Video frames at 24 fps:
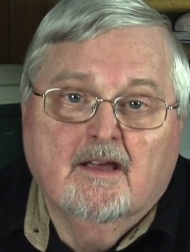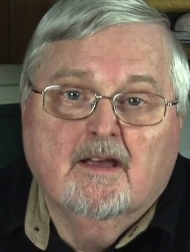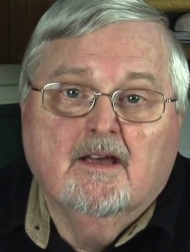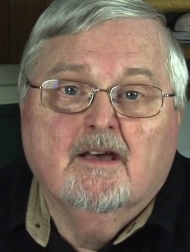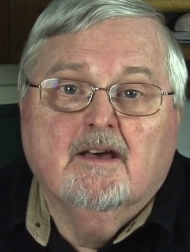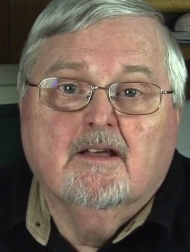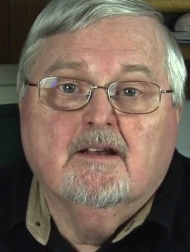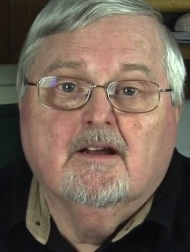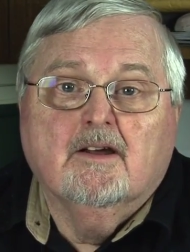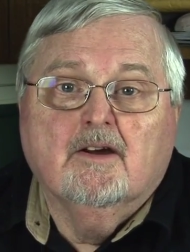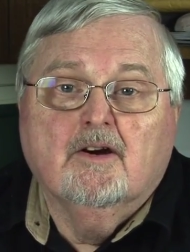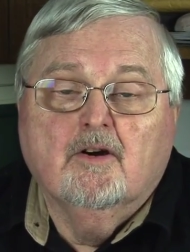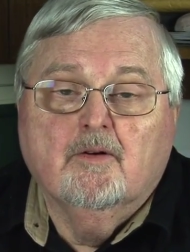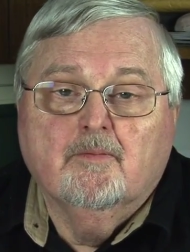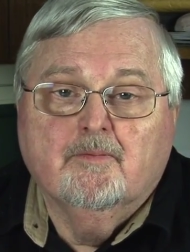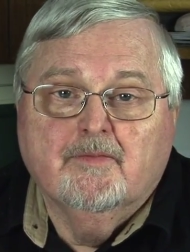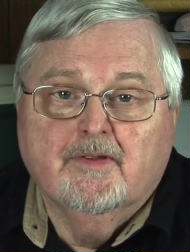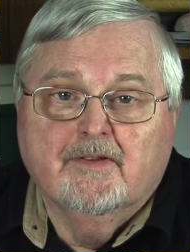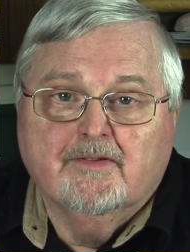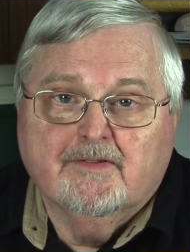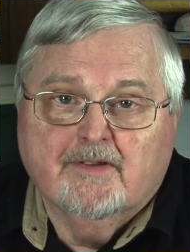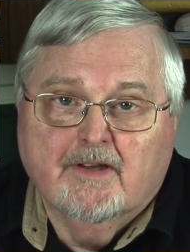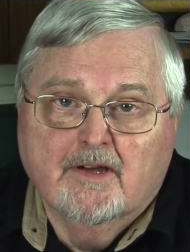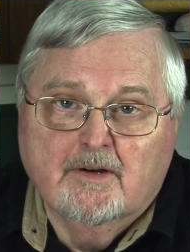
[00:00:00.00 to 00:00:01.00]
and I hope
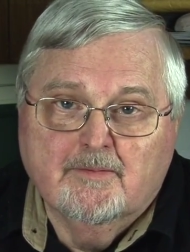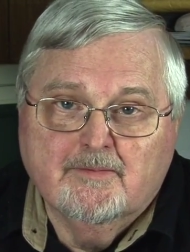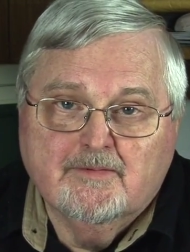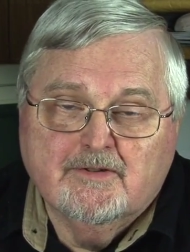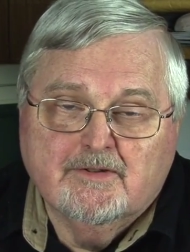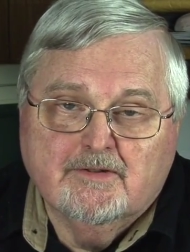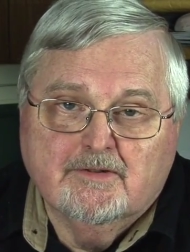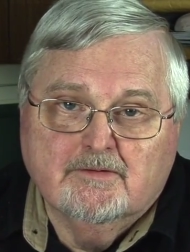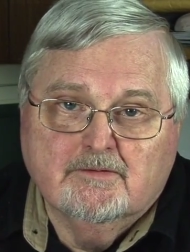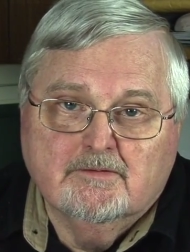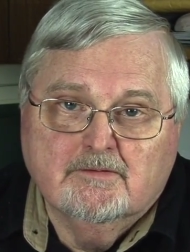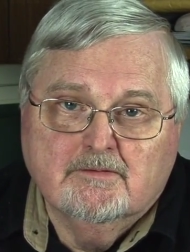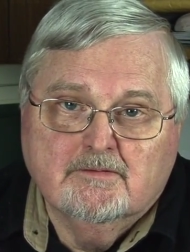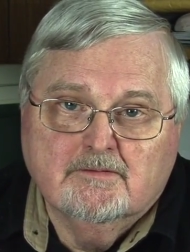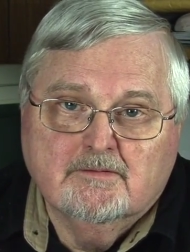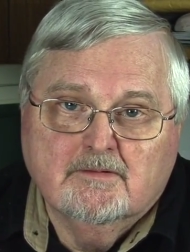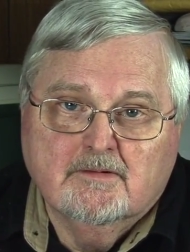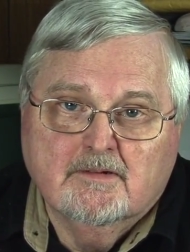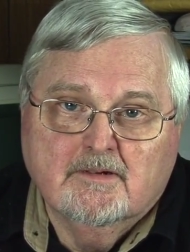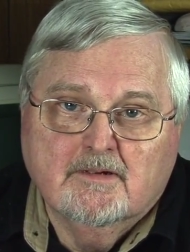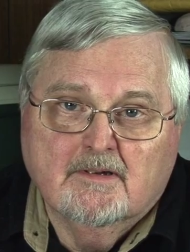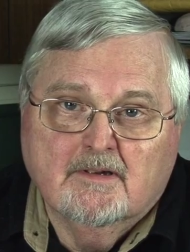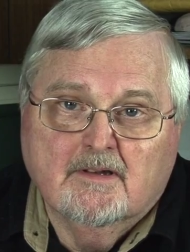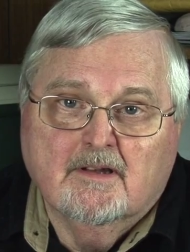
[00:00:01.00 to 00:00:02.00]
this helps you
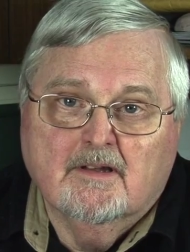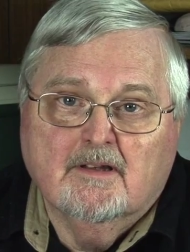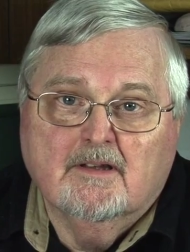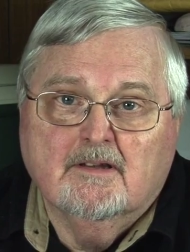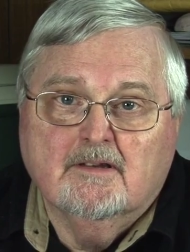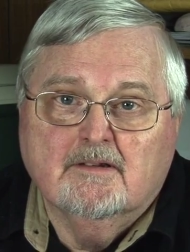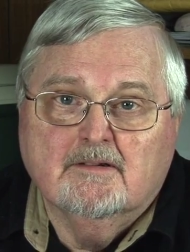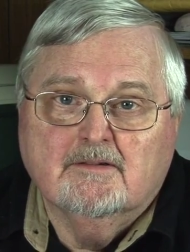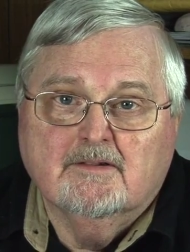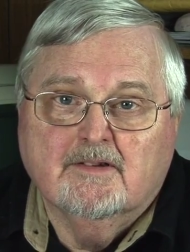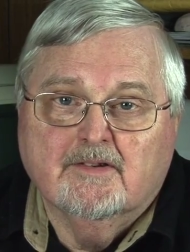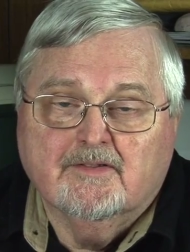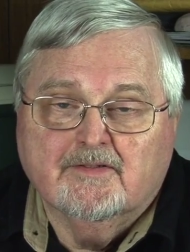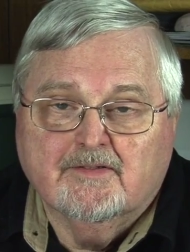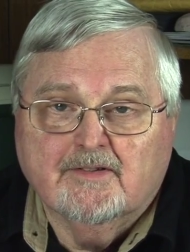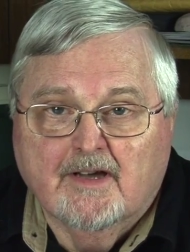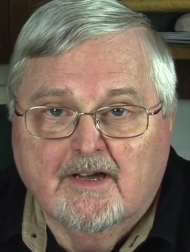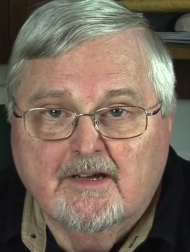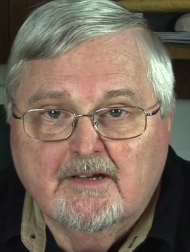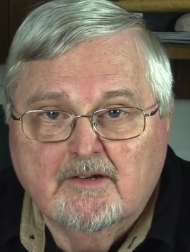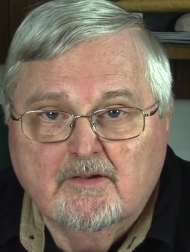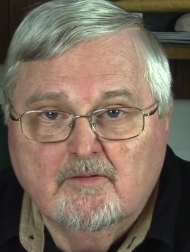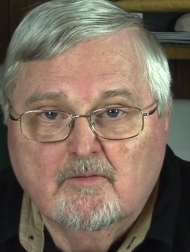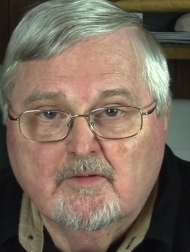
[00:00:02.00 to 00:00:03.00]
in
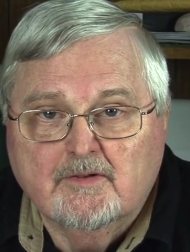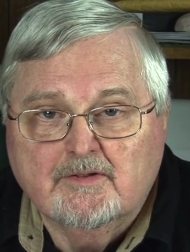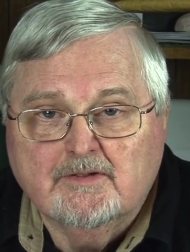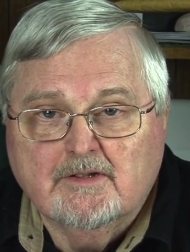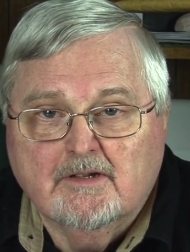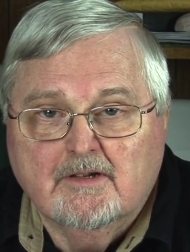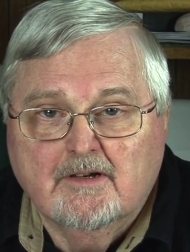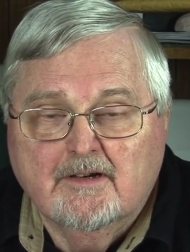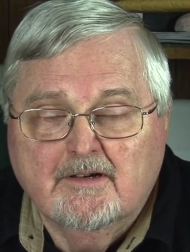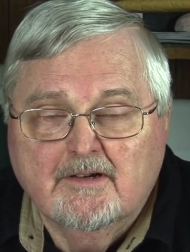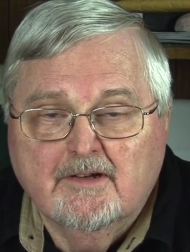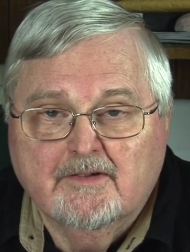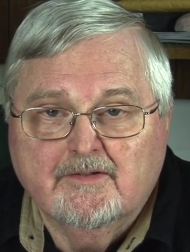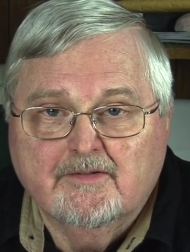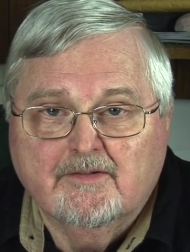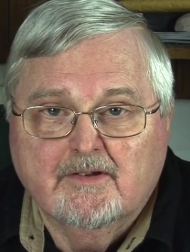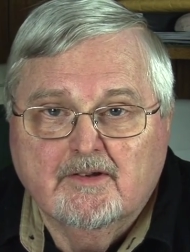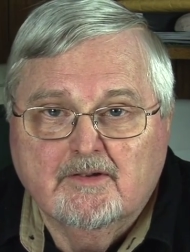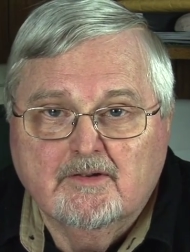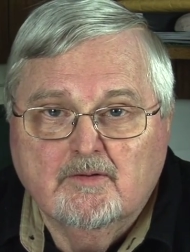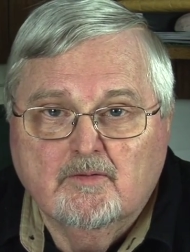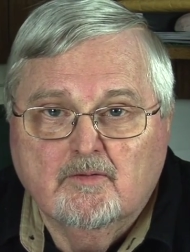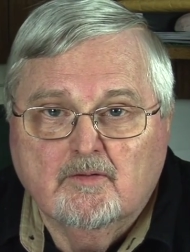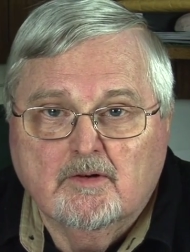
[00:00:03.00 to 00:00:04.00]
deciding which clarinets
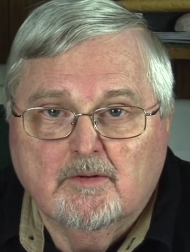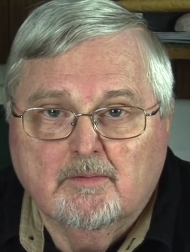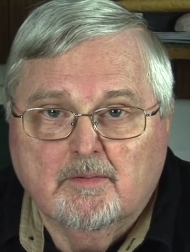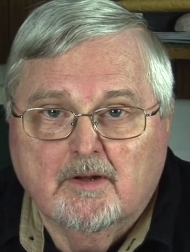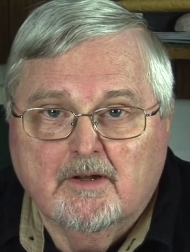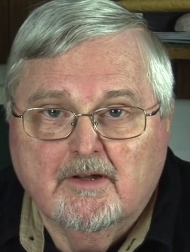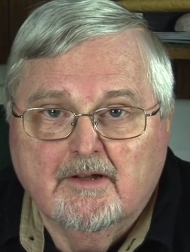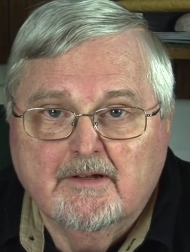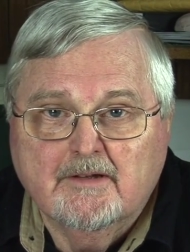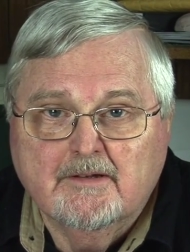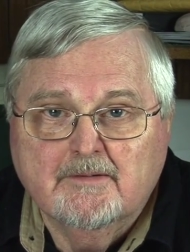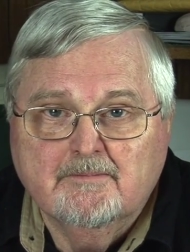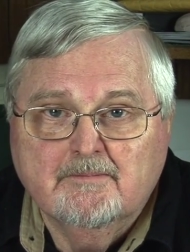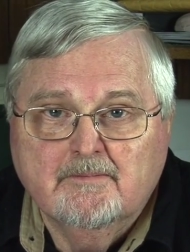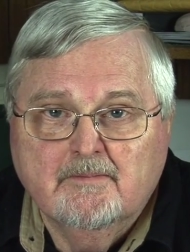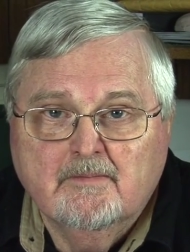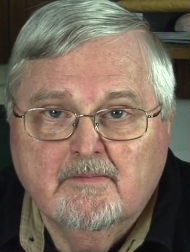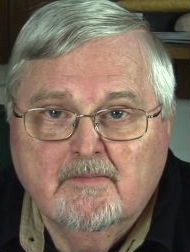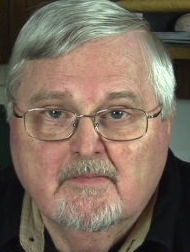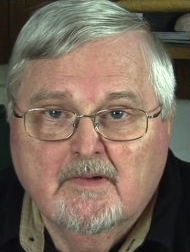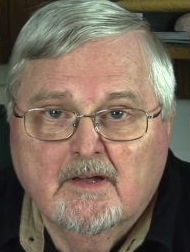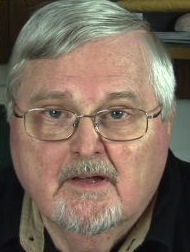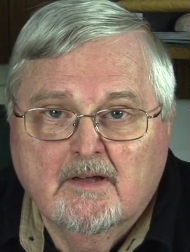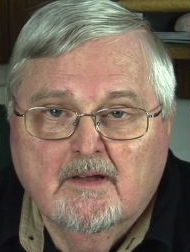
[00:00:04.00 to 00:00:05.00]
that you want to play,
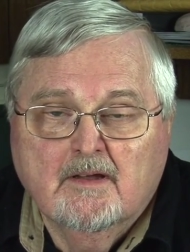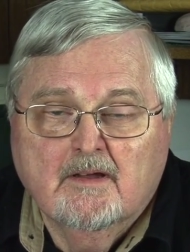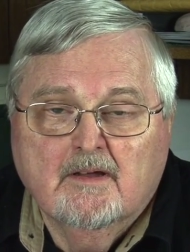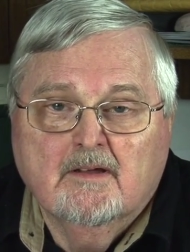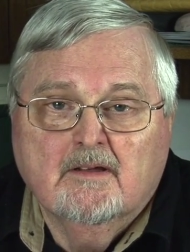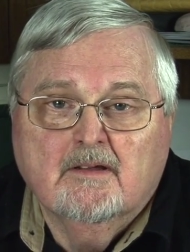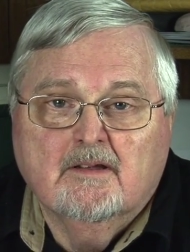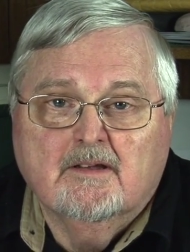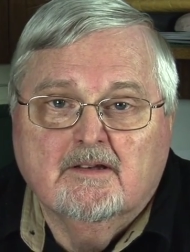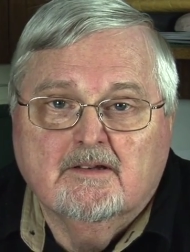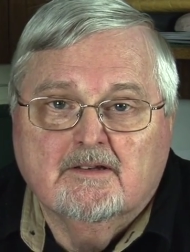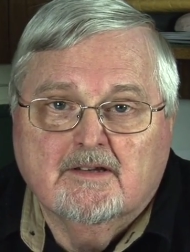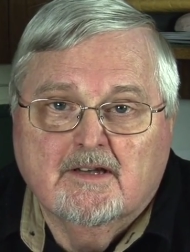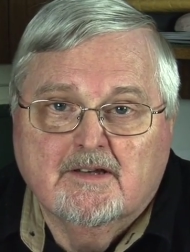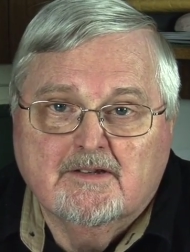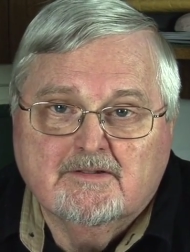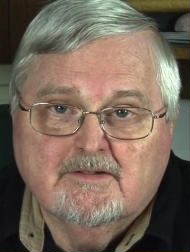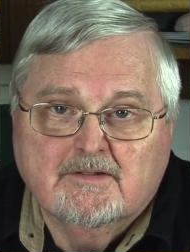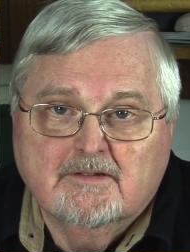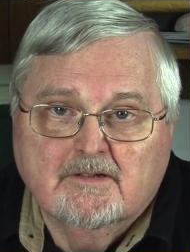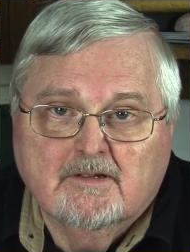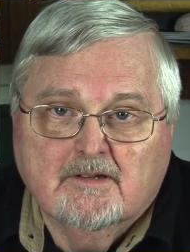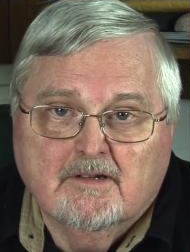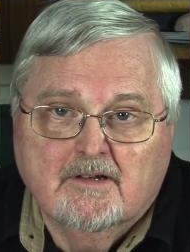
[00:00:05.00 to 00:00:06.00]
in
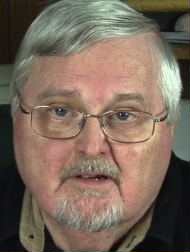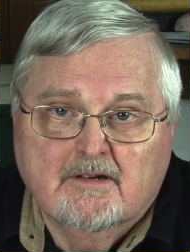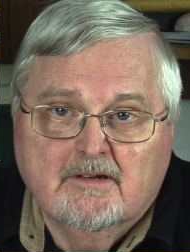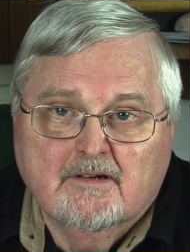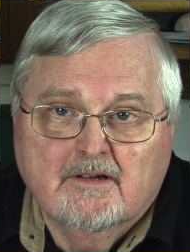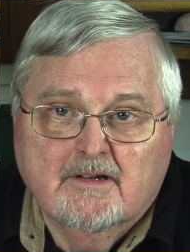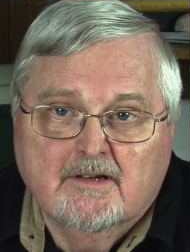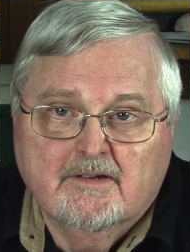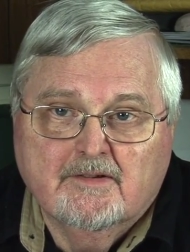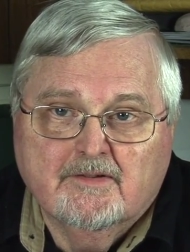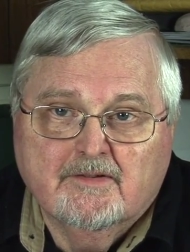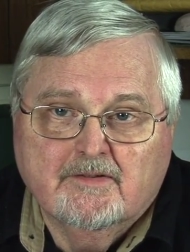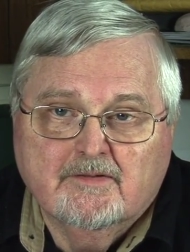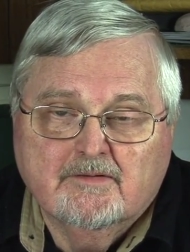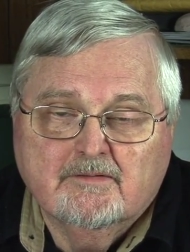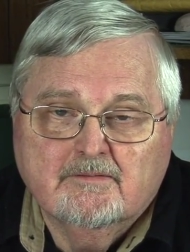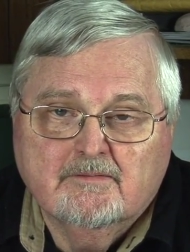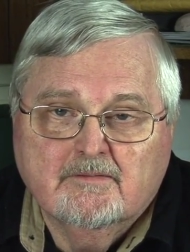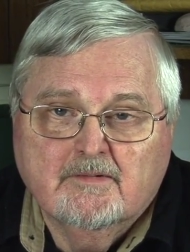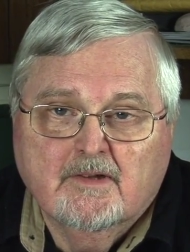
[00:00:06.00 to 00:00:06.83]
testing clarinets,